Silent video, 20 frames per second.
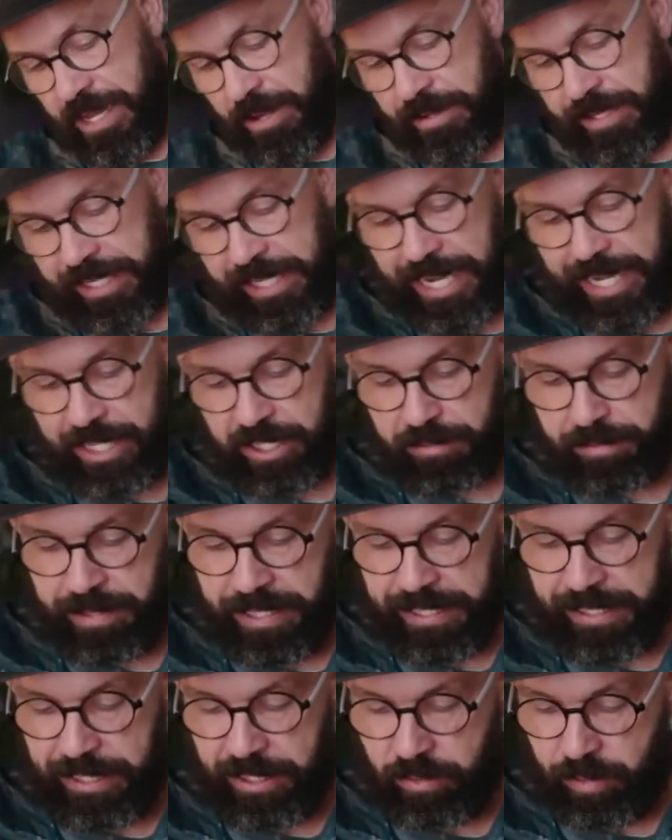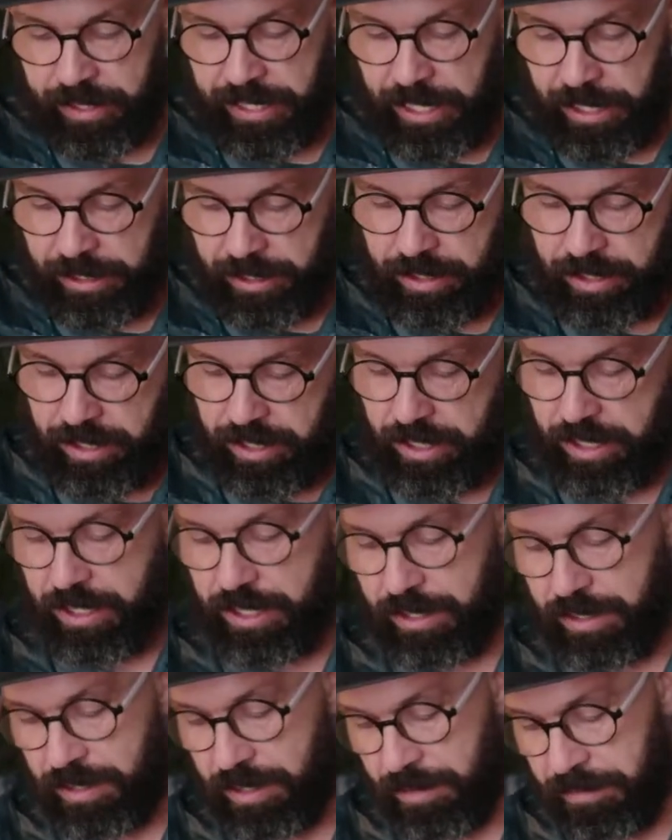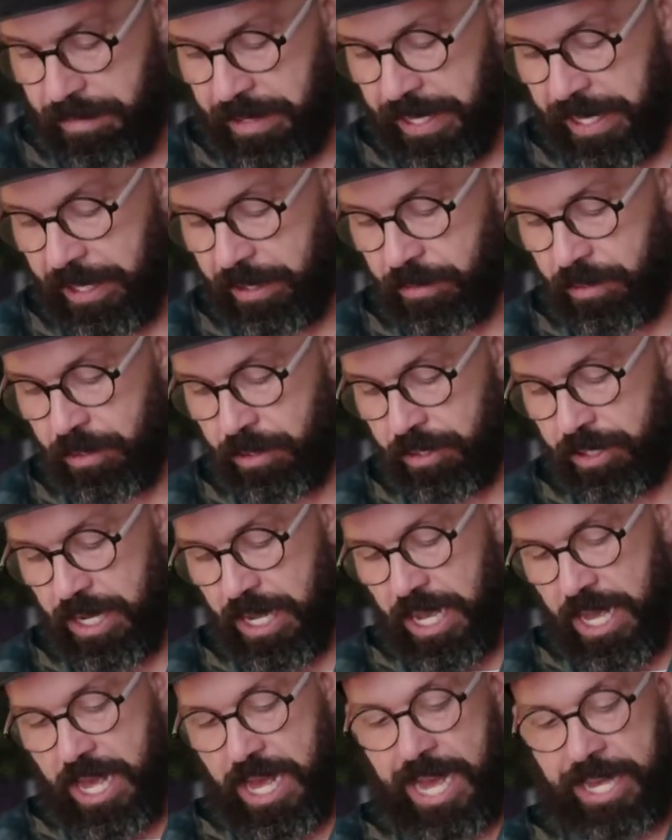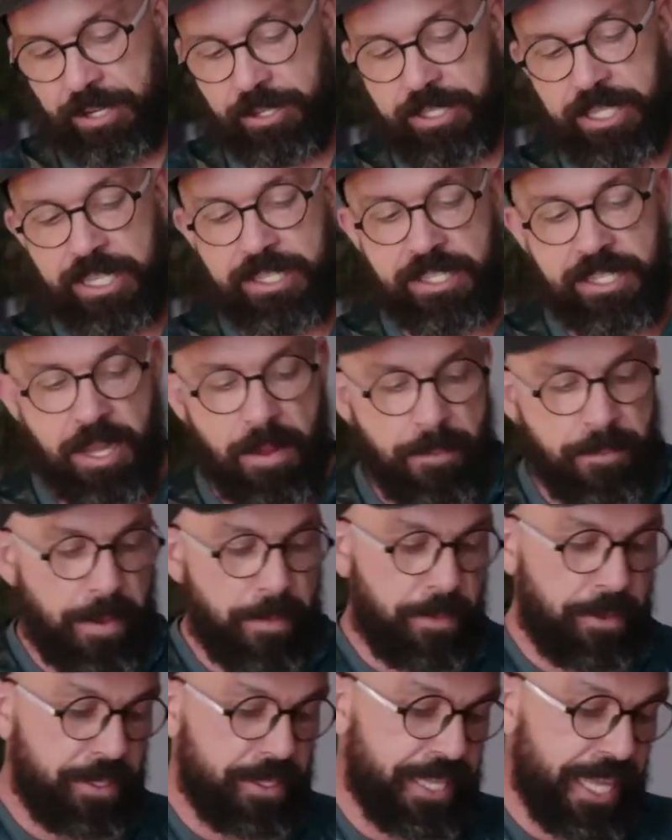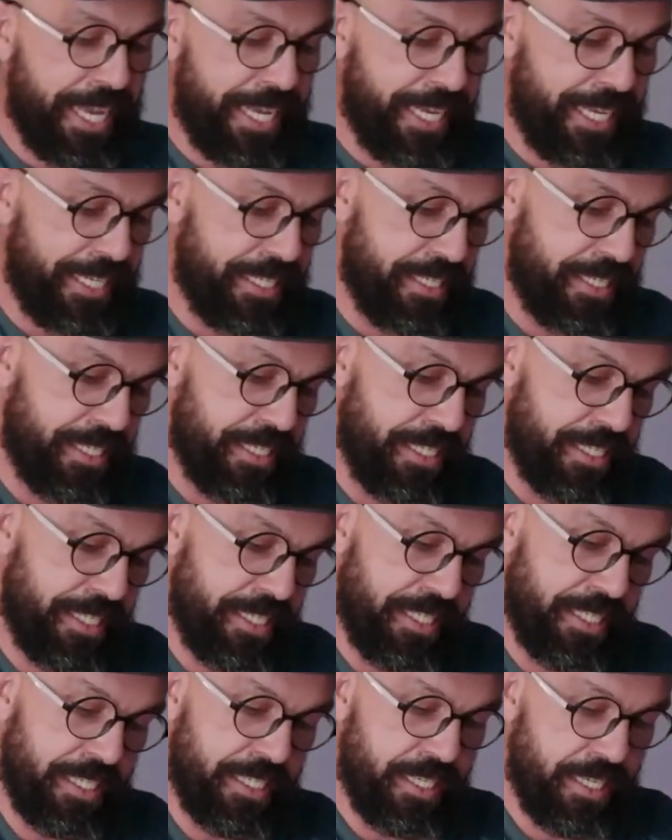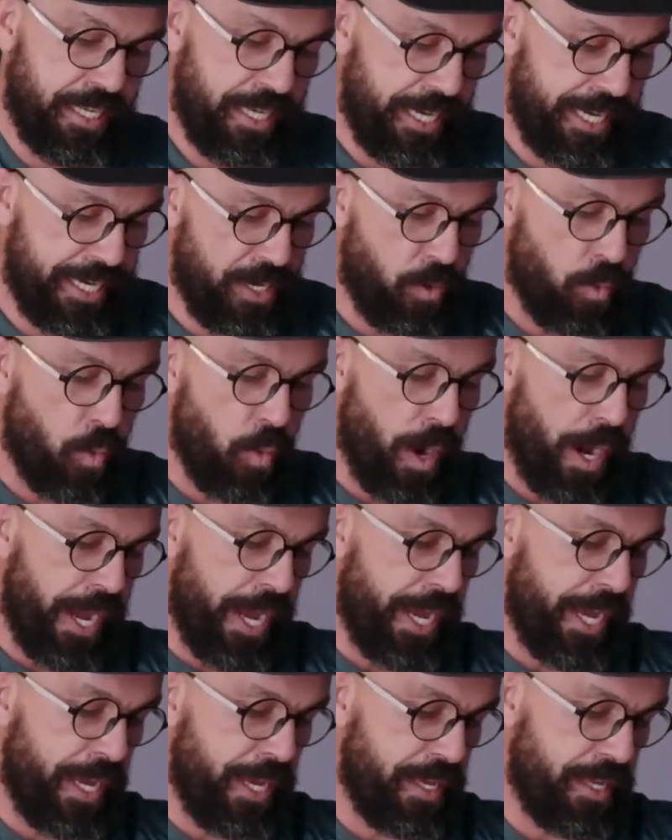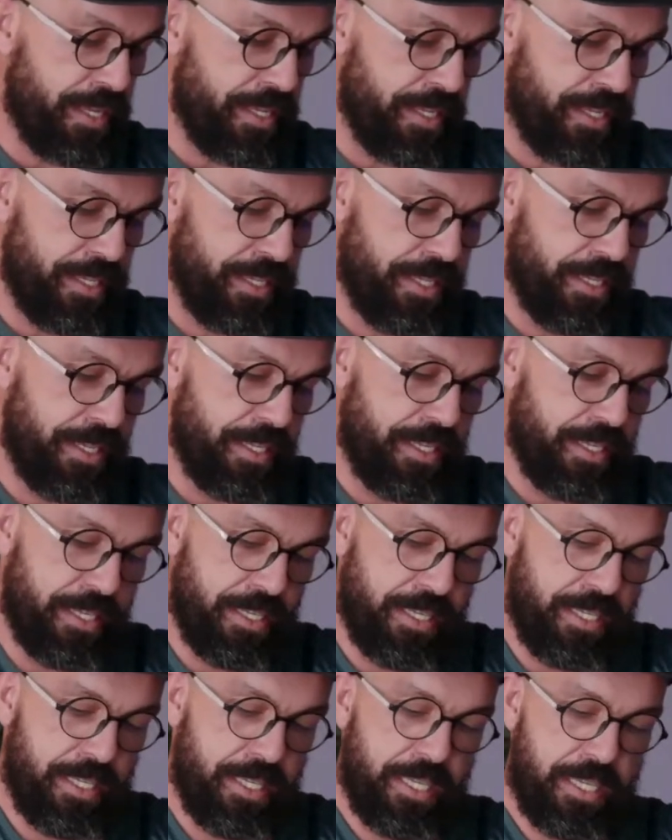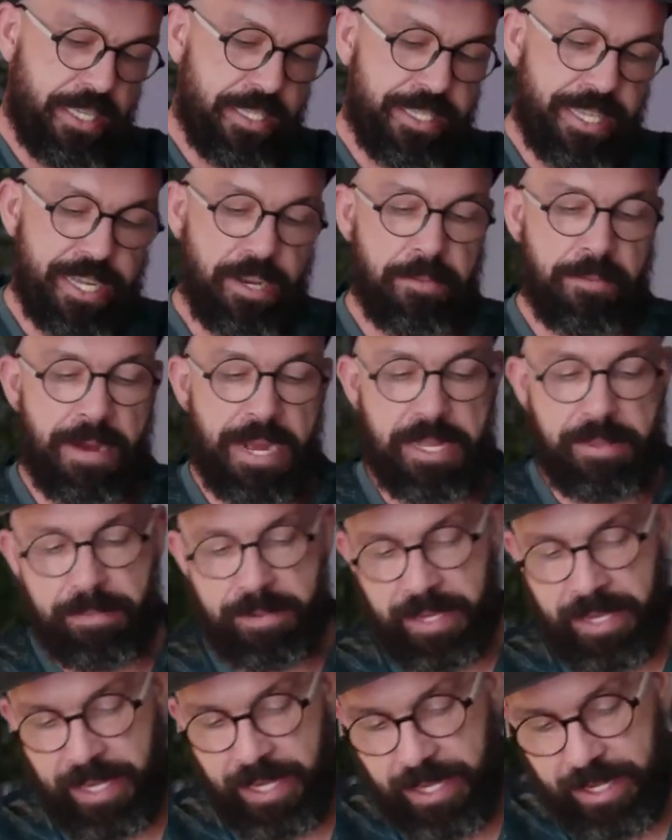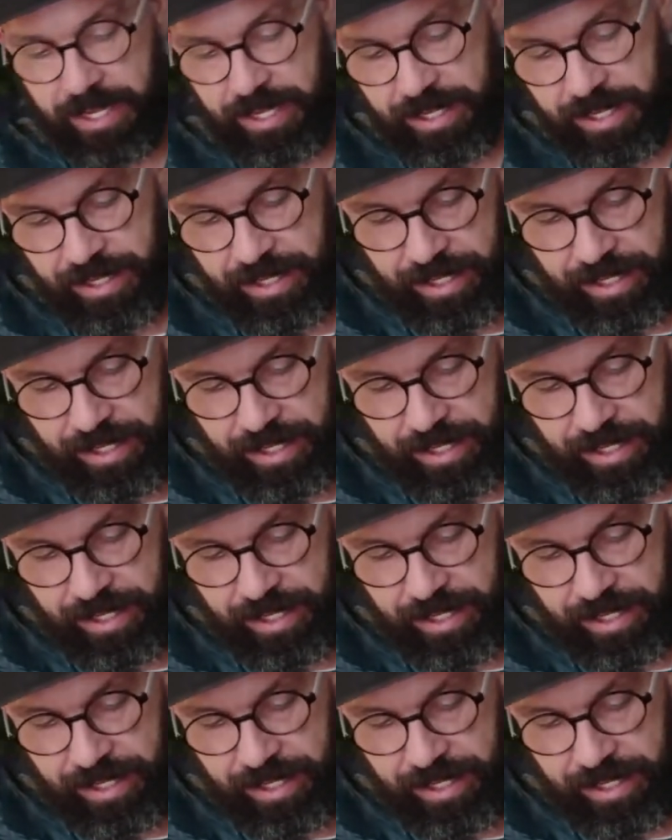how can I explain this without being rude? I know that some people take it in a way that it might be